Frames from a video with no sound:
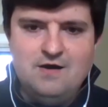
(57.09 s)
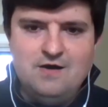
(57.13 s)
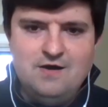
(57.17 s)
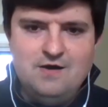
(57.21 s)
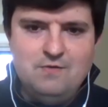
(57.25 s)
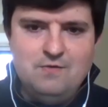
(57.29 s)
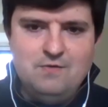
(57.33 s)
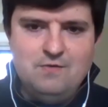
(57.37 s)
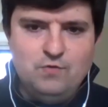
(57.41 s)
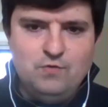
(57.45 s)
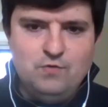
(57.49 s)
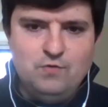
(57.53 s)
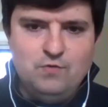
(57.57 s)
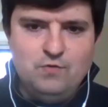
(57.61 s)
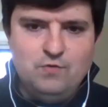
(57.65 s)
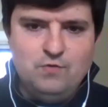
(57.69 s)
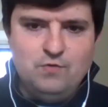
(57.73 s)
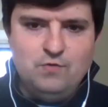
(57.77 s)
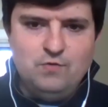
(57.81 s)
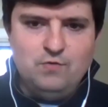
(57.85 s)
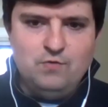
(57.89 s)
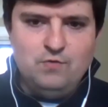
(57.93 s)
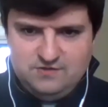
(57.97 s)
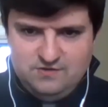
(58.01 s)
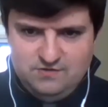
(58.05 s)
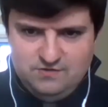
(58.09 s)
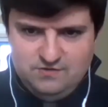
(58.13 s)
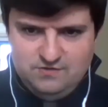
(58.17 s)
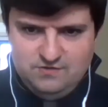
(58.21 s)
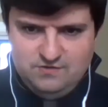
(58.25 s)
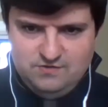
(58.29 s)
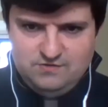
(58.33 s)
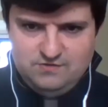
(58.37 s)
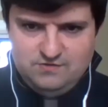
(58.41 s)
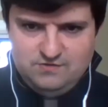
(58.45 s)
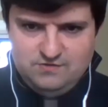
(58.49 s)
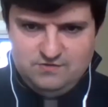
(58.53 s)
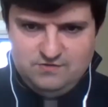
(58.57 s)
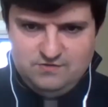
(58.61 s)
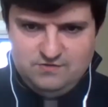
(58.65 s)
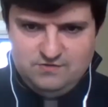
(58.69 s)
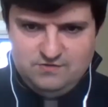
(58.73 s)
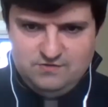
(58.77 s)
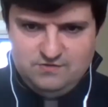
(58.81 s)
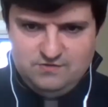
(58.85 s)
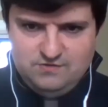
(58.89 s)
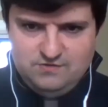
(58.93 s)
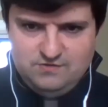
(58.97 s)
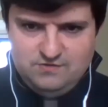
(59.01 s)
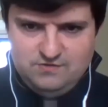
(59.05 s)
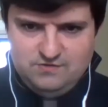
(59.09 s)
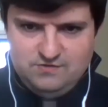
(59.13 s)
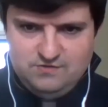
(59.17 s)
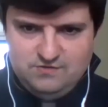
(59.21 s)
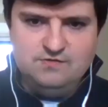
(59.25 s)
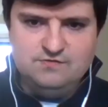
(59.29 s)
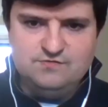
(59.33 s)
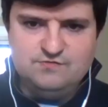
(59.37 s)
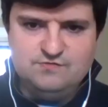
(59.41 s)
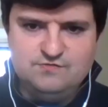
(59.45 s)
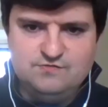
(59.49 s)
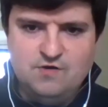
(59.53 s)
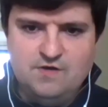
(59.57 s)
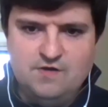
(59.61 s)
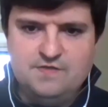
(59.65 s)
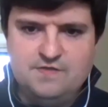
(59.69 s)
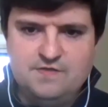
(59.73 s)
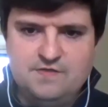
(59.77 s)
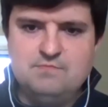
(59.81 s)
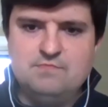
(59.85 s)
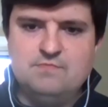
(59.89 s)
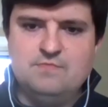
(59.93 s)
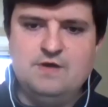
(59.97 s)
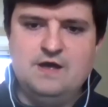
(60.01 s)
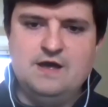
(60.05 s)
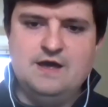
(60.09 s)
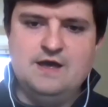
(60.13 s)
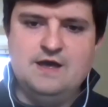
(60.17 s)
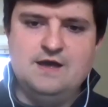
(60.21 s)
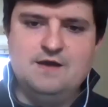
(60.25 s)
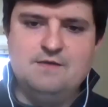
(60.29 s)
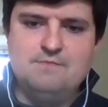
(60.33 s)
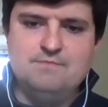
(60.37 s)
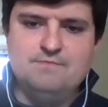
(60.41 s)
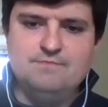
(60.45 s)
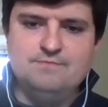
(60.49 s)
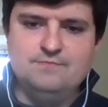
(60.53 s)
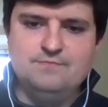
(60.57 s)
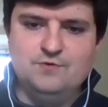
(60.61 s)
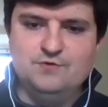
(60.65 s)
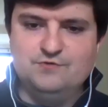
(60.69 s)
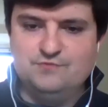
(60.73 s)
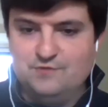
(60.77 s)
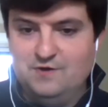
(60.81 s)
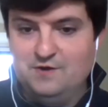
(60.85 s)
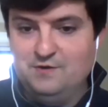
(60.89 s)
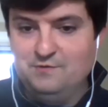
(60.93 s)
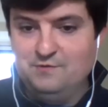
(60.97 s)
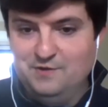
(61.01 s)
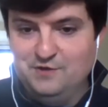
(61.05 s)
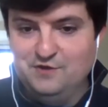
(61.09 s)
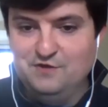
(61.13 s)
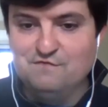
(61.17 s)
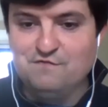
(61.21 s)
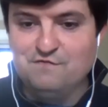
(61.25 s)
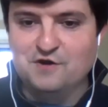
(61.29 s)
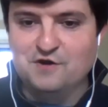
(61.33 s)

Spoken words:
What did you make of it? You were there, you saw them, you virtually